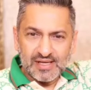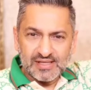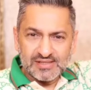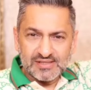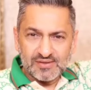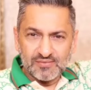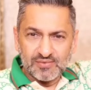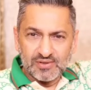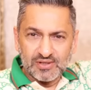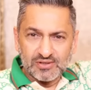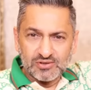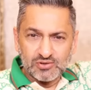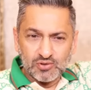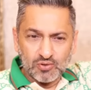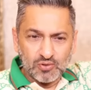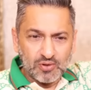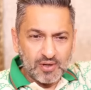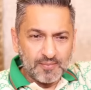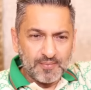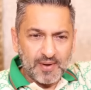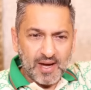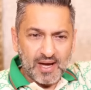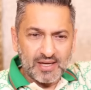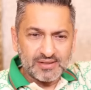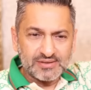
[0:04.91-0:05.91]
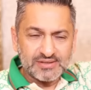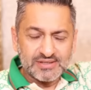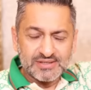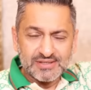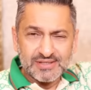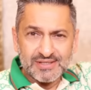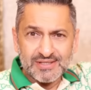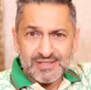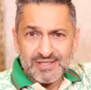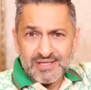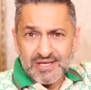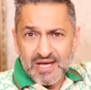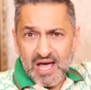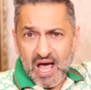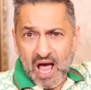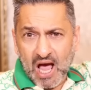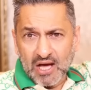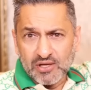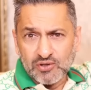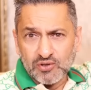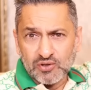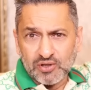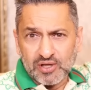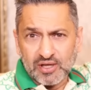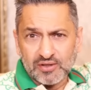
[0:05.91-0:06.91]
Guys, I want to talk about how
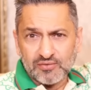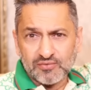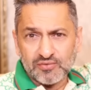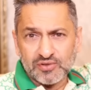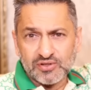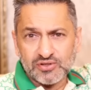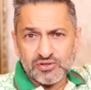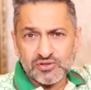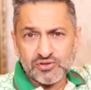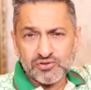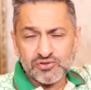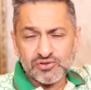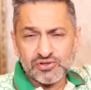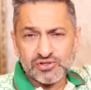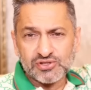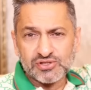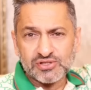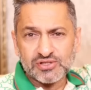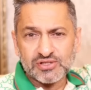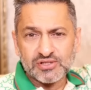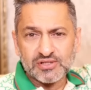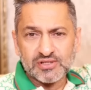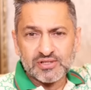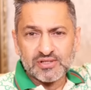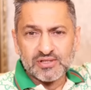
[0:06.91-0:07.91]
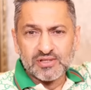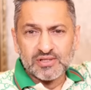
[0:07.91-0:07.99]
you can reduce